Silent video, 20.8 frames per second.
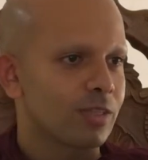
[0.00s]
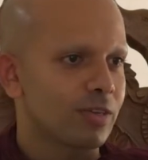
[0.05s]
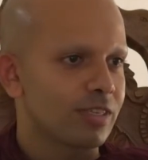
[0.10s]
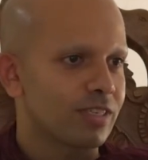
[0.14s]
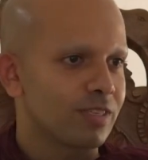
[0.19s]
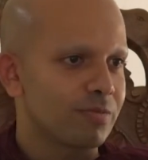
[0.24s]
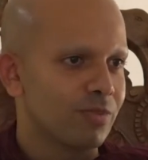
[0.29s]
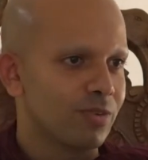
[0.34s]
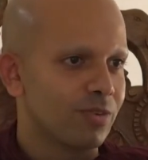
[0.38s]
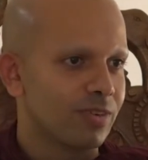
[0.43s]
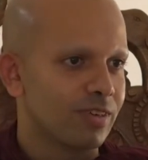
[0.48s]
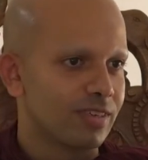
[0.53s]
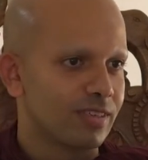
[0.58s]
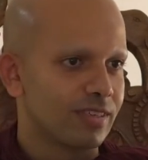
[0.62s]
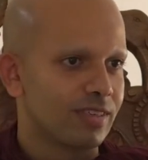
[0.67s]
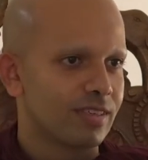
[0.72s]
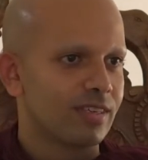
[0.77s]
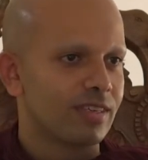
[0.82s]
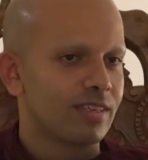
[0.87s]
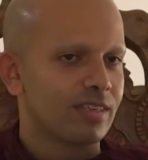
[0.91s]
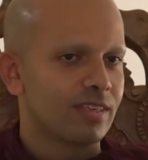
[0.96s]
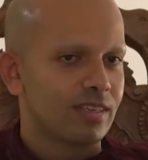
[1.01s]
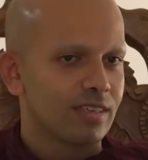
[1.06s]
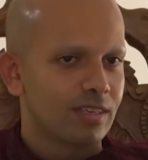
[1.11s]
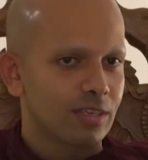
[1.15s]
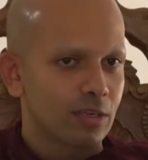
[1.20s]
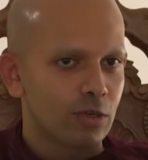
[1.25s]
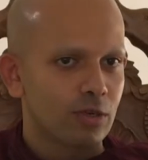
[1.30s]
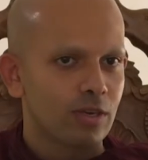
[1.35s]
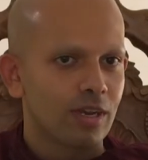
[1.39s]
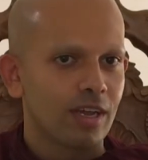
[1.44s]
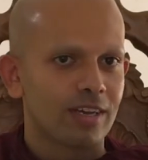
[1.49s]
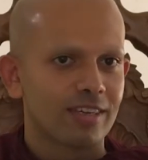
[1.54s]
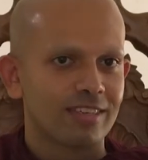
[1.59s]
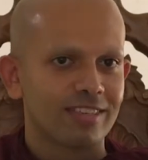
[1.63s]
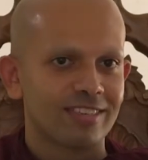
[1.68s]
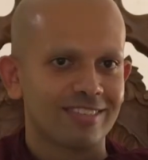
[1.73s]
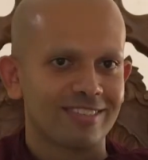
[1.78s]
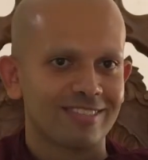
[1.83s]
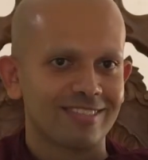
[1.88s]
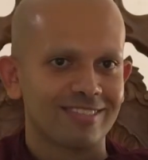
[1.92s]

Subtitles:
dvesha, moha. Good luck.